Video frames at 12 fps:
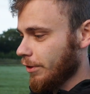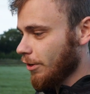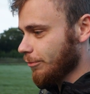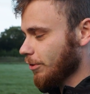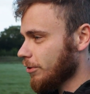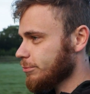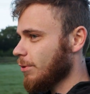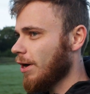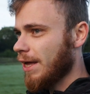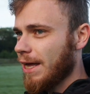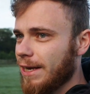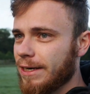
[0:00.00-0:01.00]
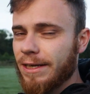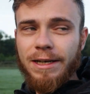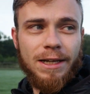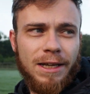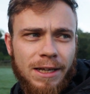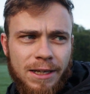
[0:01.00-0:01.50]
up goes my hand, and
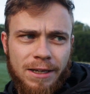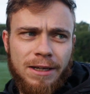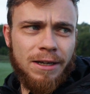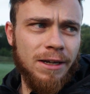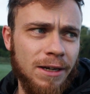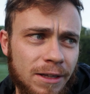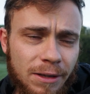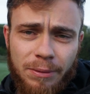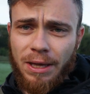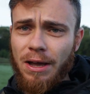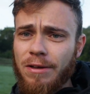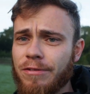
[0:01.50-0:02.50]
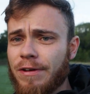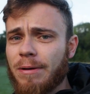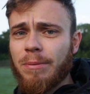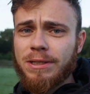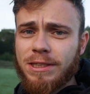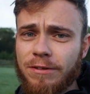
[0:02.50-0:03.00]
uh, there we go,
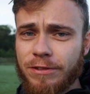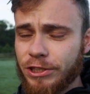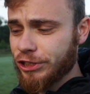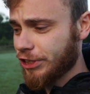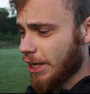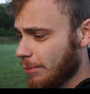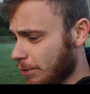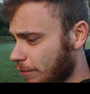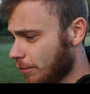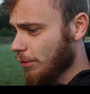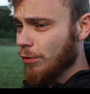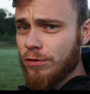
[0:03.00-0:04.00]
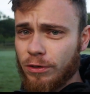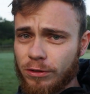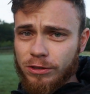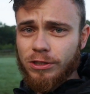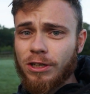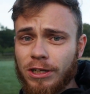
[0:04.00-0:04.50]
found myself as chairman of the Hoofstock
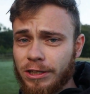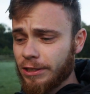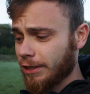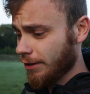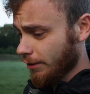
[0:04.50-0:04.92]
Society.